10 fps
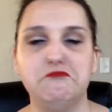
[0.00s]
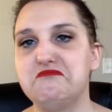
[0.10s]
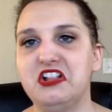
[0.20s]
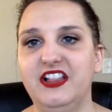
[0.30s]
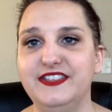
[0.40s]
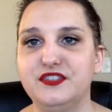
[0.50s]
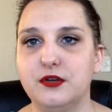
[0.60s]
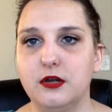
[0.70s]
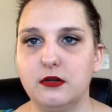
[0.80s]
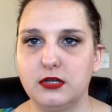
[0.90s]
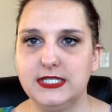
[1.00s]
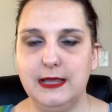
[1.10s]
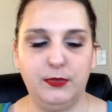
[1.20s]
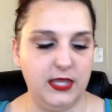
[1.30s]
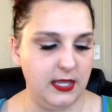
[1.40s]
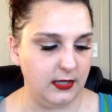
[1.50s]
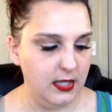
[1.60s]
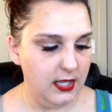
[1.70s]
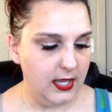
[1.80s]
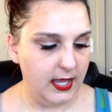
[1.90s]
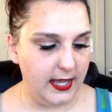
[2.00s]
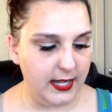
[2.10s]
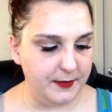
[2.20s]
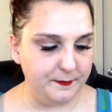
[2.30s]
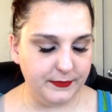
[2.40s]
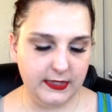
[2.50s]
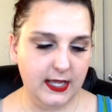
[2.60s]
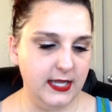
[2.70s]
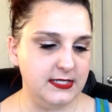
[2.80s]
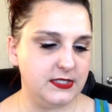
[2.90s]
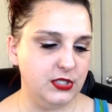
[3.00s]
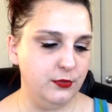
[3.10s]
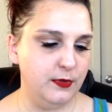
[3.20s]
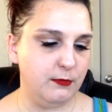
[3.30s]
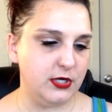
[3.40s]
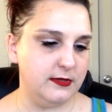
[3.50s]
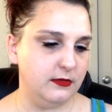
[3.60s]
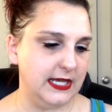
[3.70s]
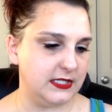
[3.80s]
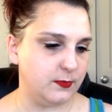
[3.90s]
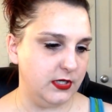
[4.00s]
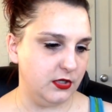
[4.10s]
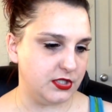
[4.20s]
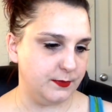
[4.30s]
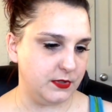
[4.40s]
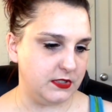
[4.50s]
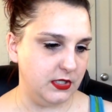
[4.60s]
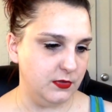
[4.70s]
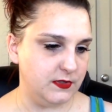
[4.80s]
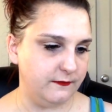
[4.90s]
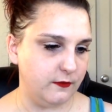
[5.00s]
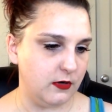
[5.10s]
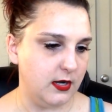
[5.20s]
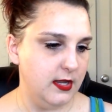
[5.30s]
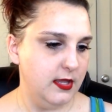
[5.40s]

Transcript: cleanser type thing. I assume that that's what you're supposed to use it for.